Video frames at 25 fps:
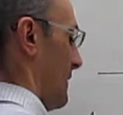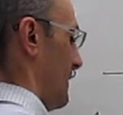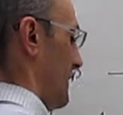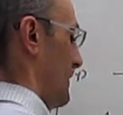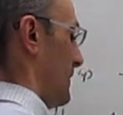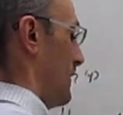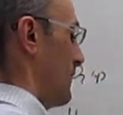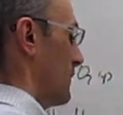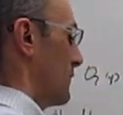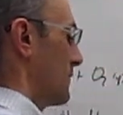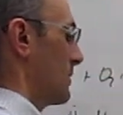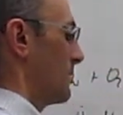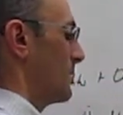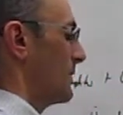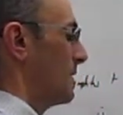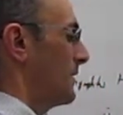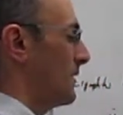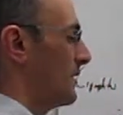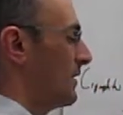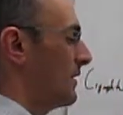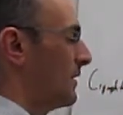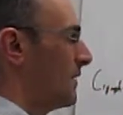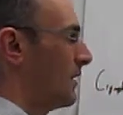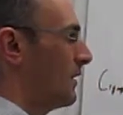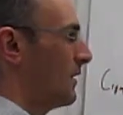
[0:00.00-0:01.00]
the
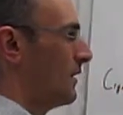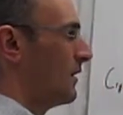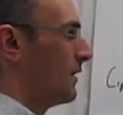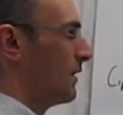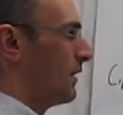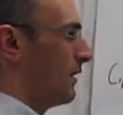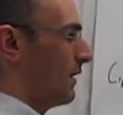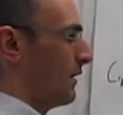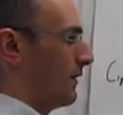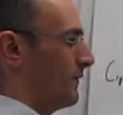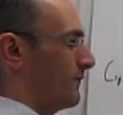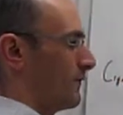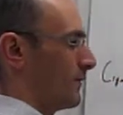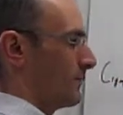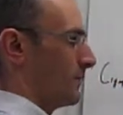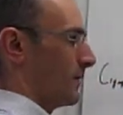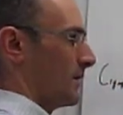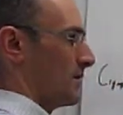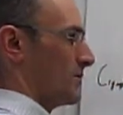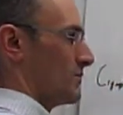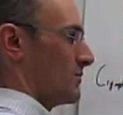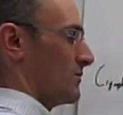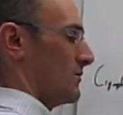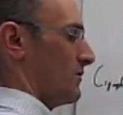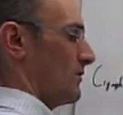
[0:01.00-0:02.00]
enthalpy of
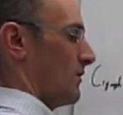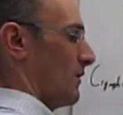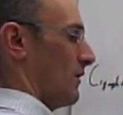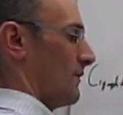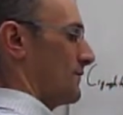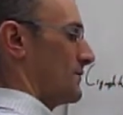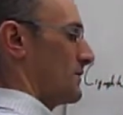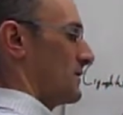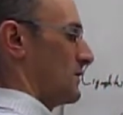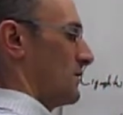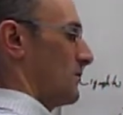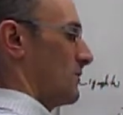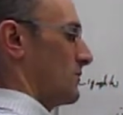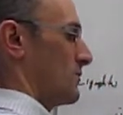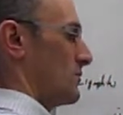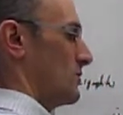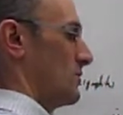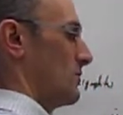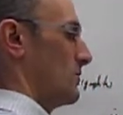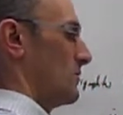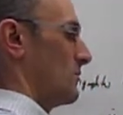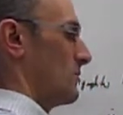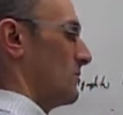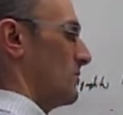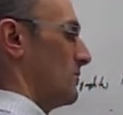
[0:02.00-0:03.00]
formation of
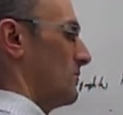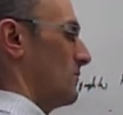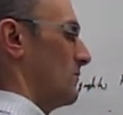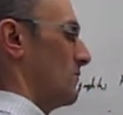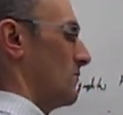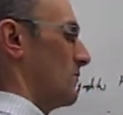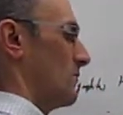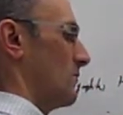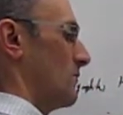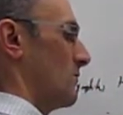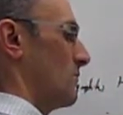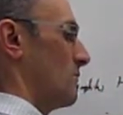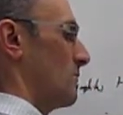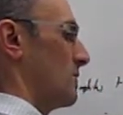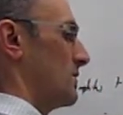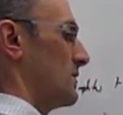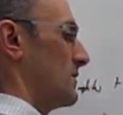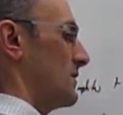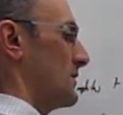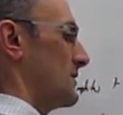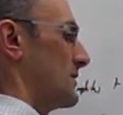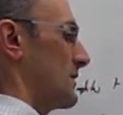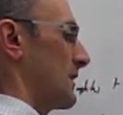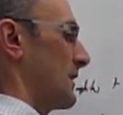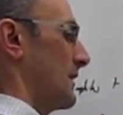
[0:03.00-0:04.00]
CO2, which
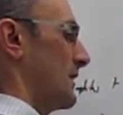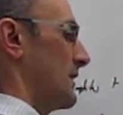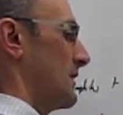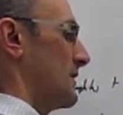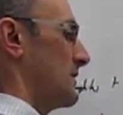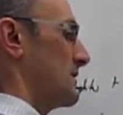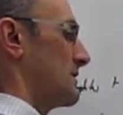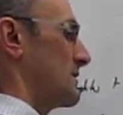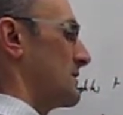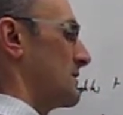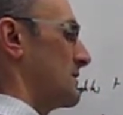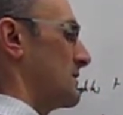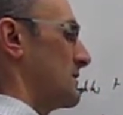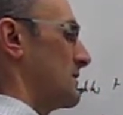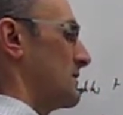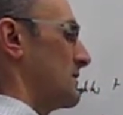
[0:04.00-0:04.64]
is a gas,